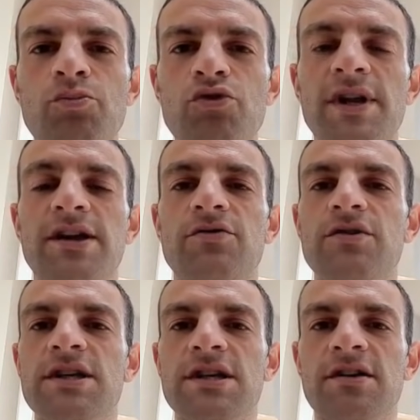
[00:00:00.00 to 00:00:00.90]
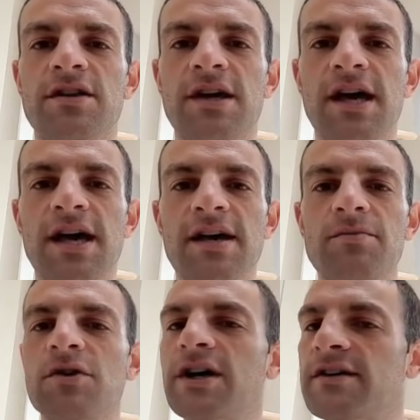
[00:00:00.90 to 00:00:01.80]
brilliant reading of the
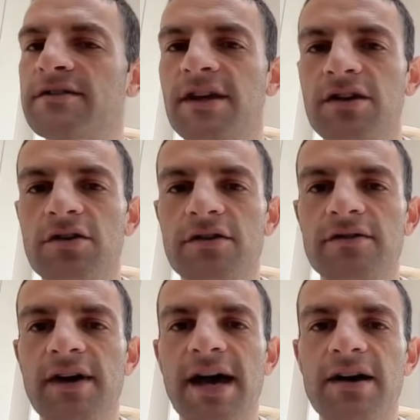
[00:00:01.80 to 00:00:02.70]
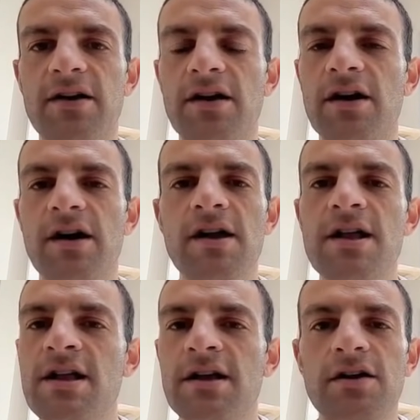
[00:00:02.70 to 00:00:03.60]
game, like I said, a good tackler,
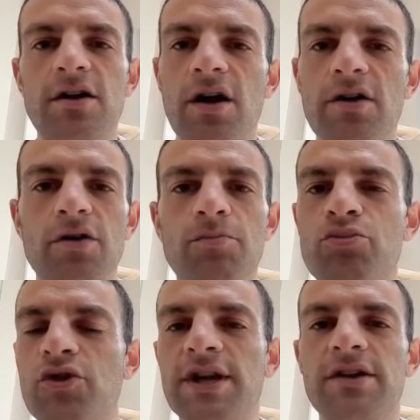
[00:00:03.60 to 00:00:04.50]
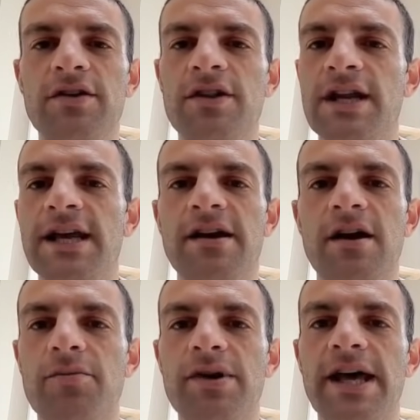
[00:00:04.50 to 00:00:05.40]
brilliant at the
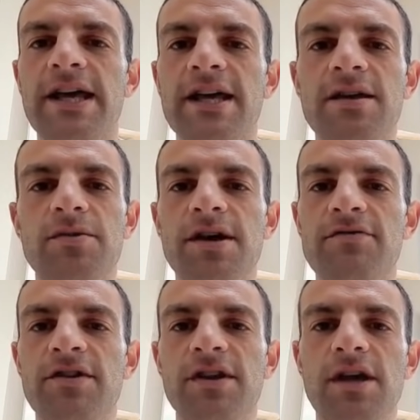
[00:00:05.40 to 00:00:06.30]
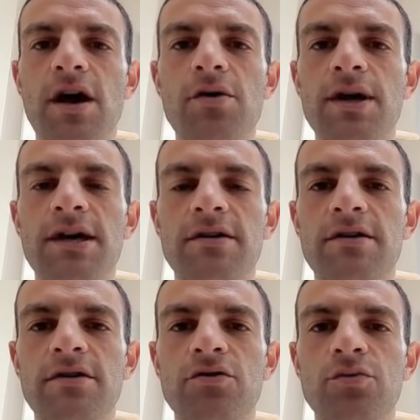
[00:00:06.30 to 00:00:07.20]
link-up play, keeping everything going
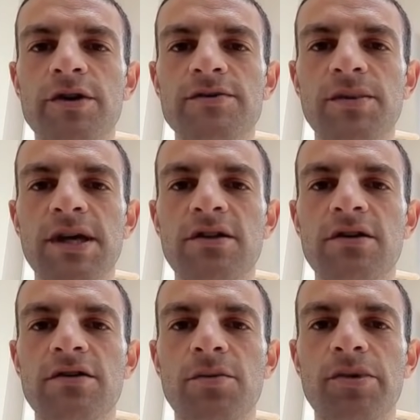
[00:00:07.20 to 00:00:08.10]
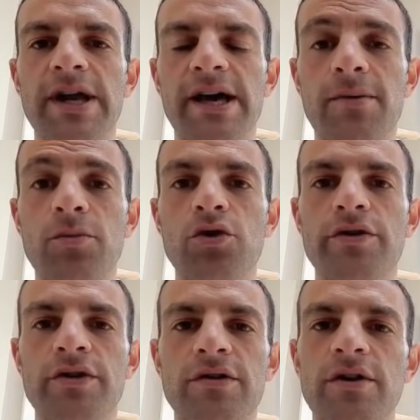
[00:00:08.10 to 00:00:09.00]
and almost being the player more
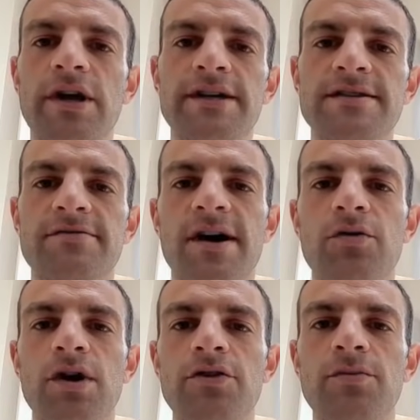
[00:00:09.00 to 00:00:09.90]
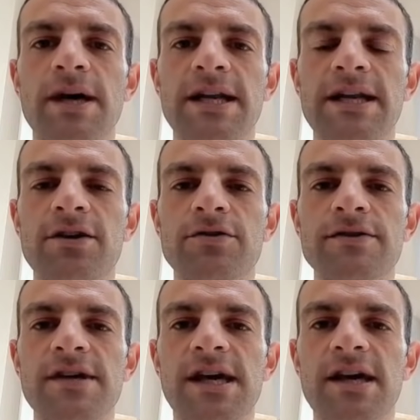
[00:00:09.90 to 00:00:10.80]
than the likes of Aouar, who made Lyon
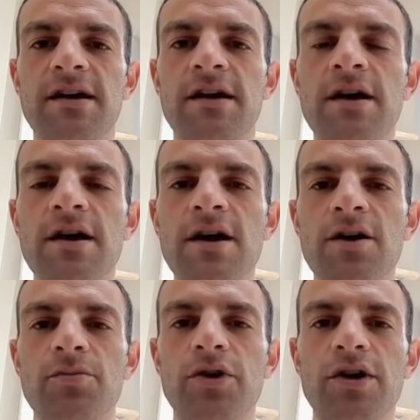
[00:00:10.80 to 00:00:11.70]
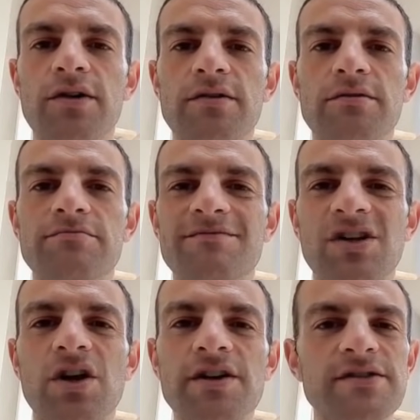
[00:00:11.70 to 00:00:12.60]
tick. But
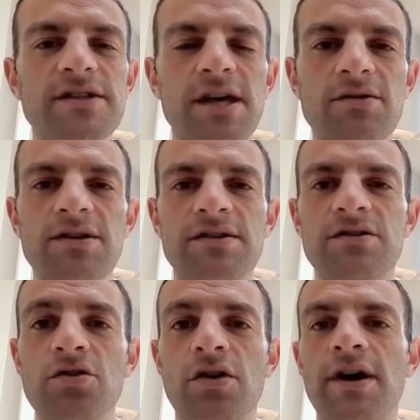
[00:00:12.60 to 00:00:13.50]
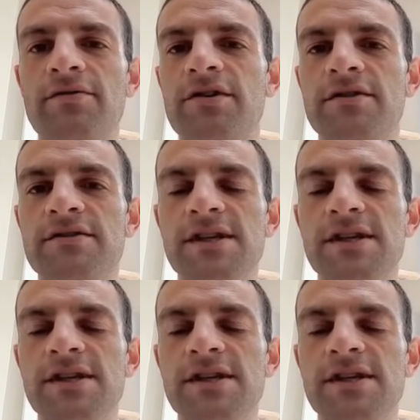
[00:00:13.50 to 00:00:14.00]
last year, he did not have a good